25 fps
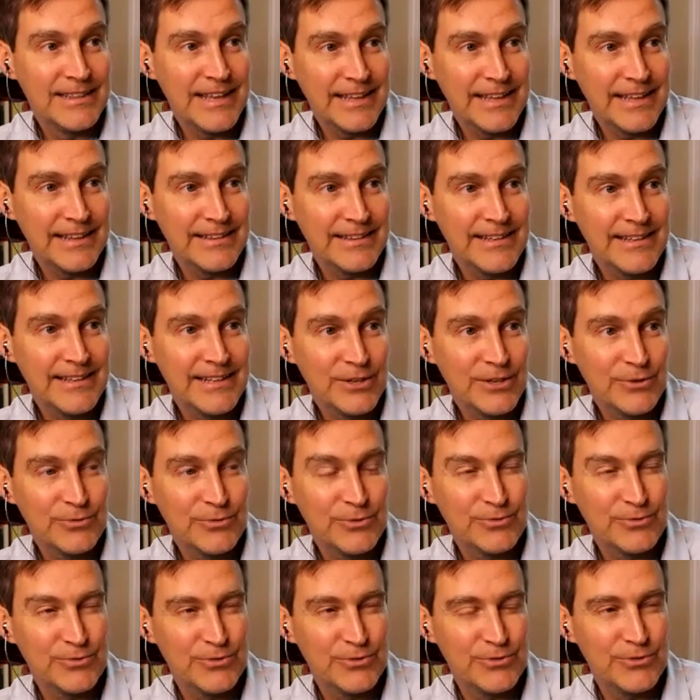that, you know,
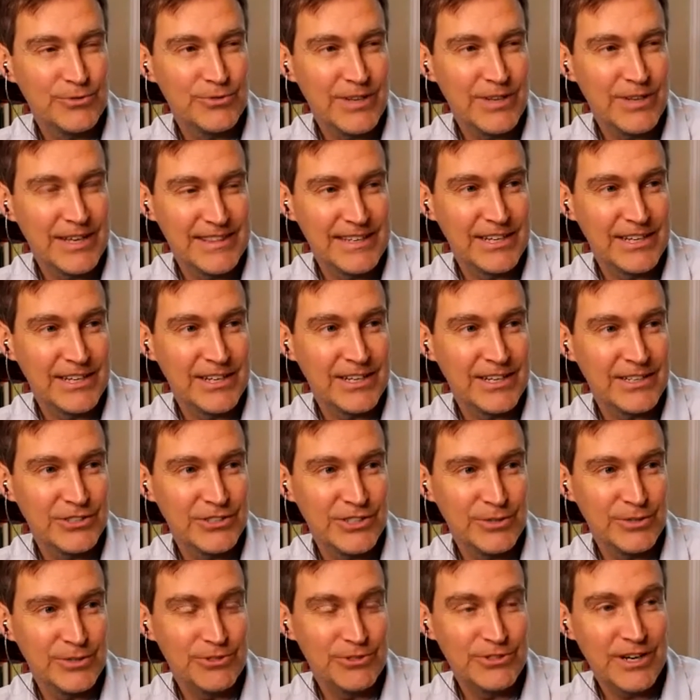the, I think
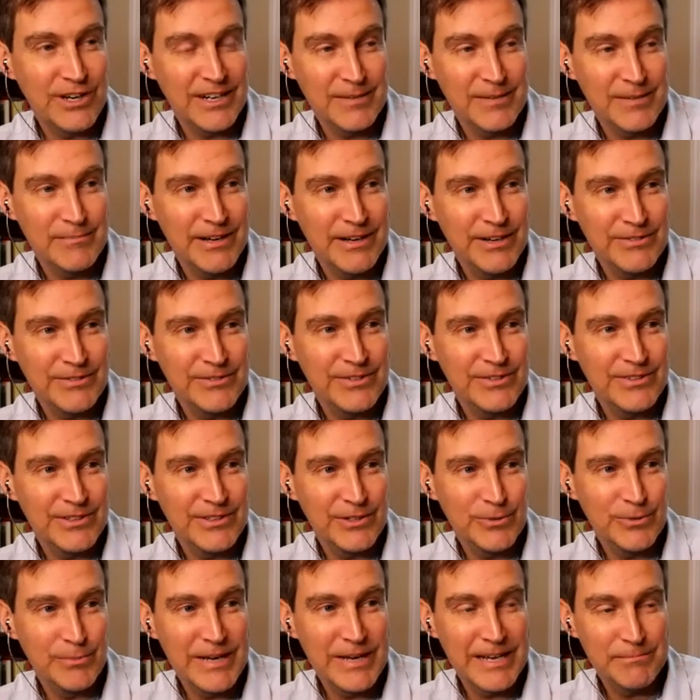she was talking about
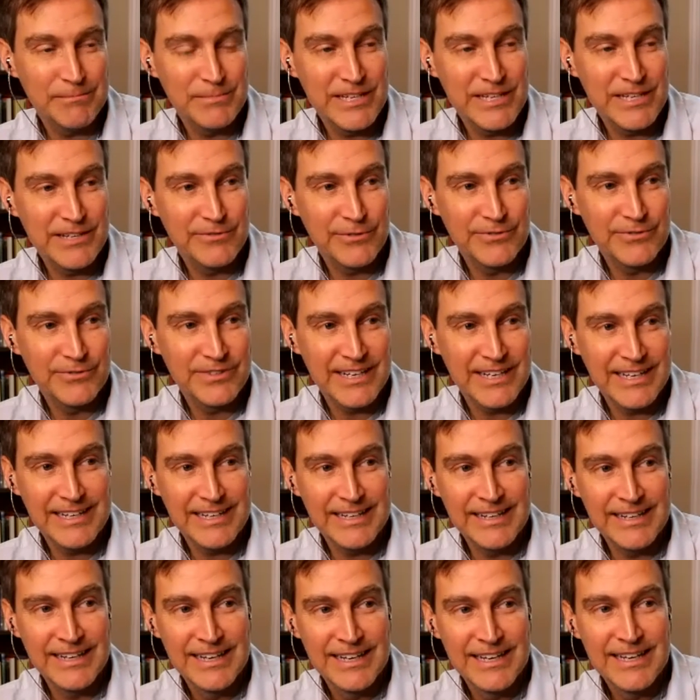her pet peeve of
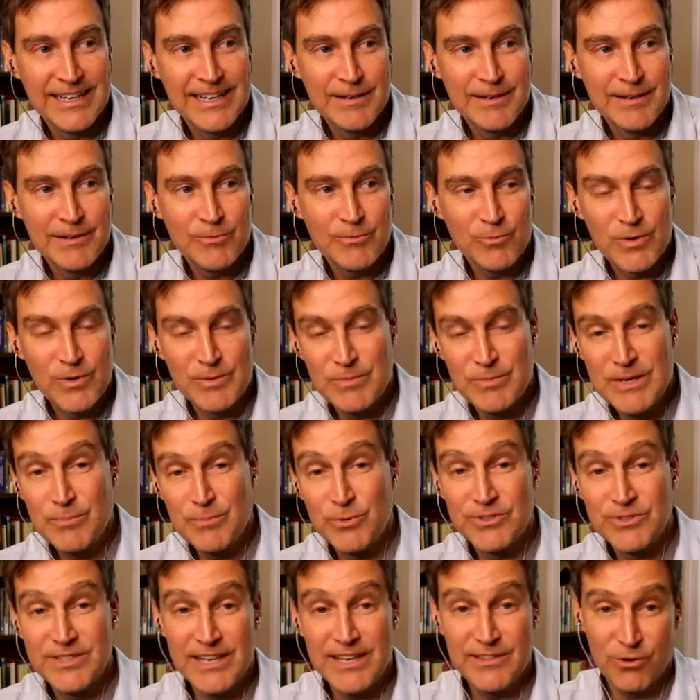saying when
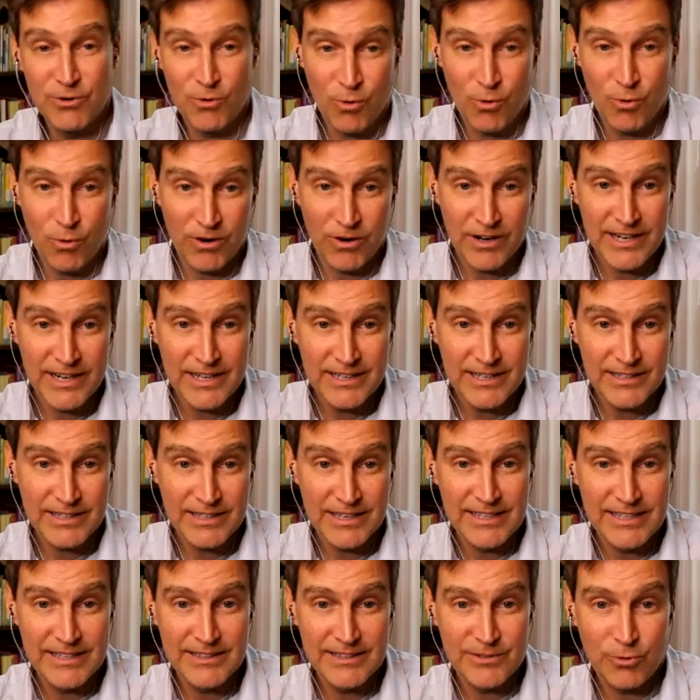people say they're horny,
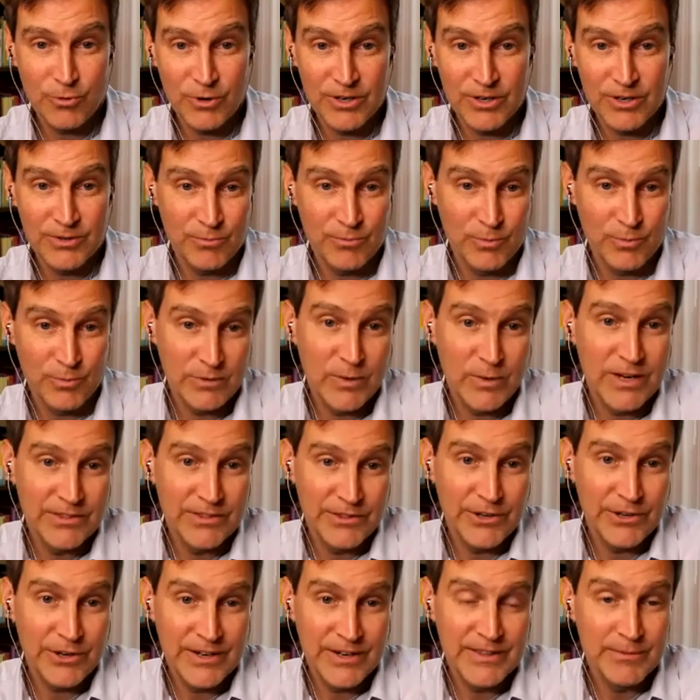like, or w-
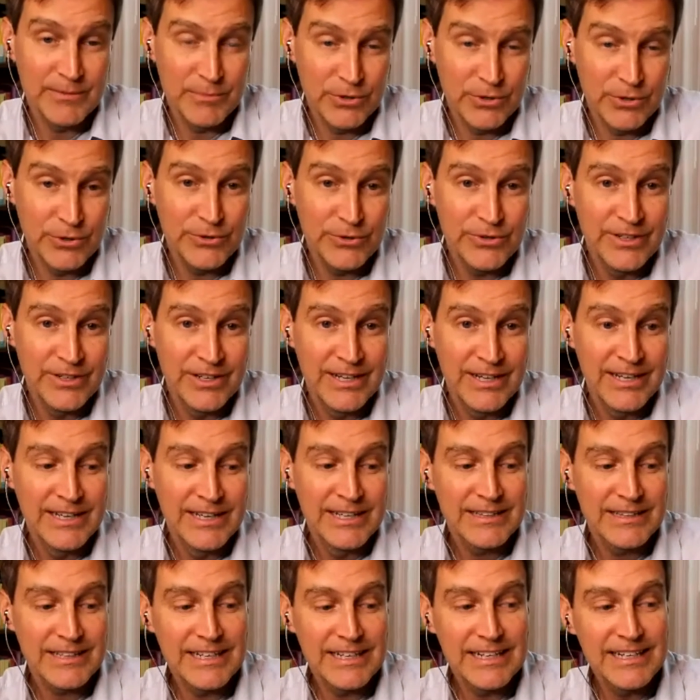when they're in the mood,
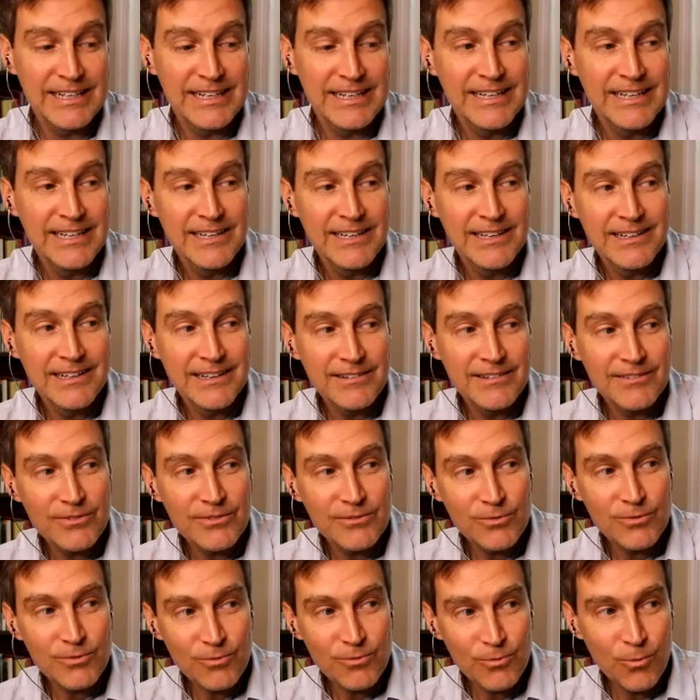like,
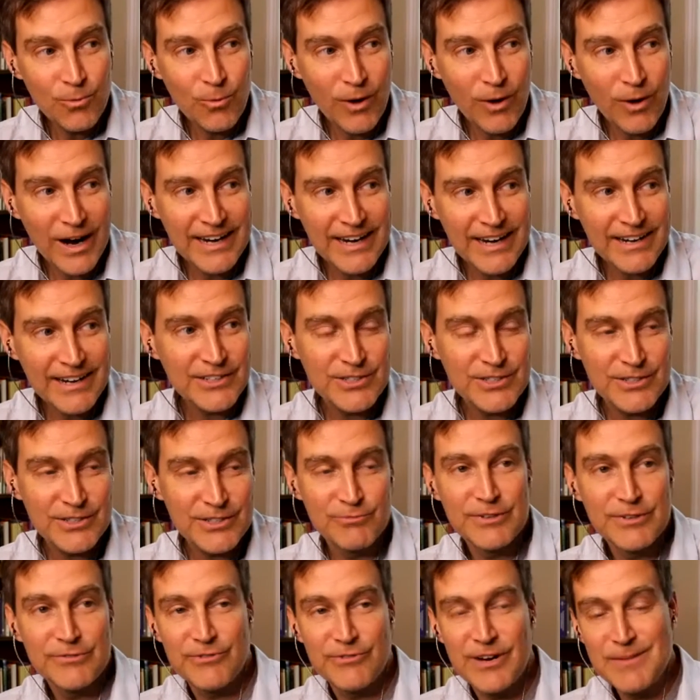why not just
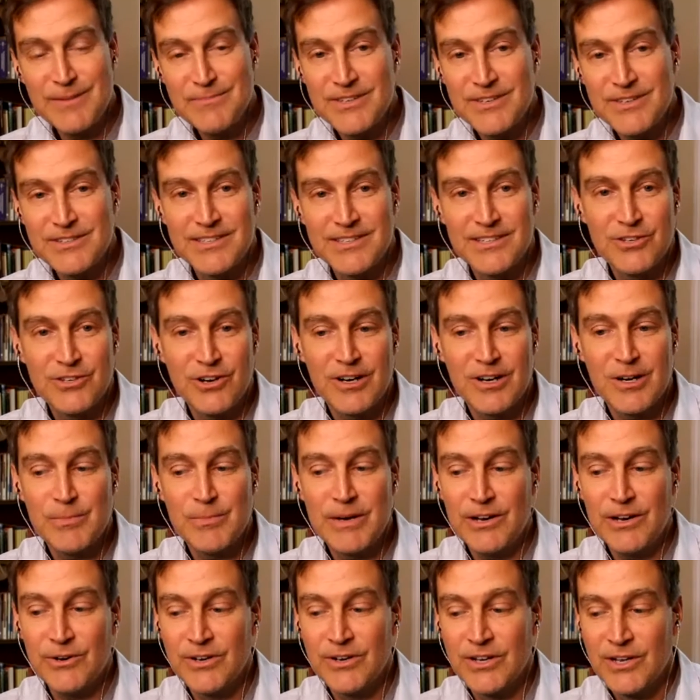reframe this and talk
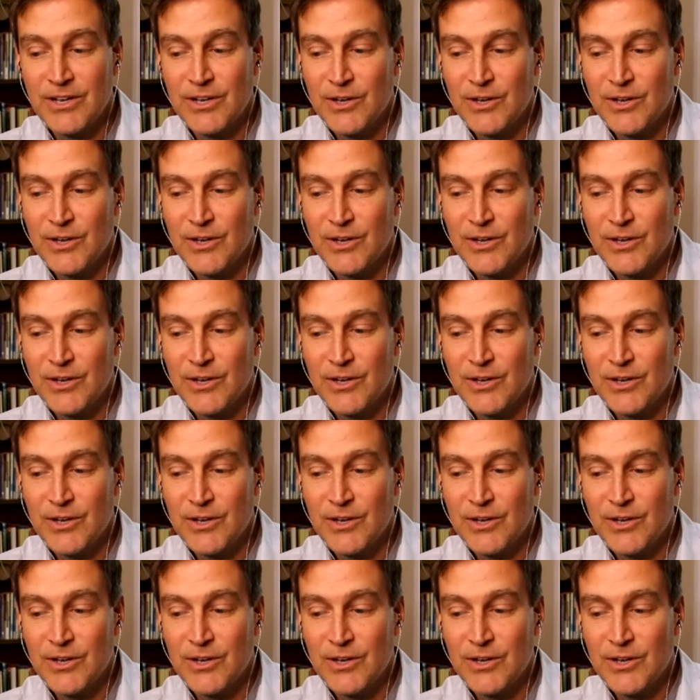about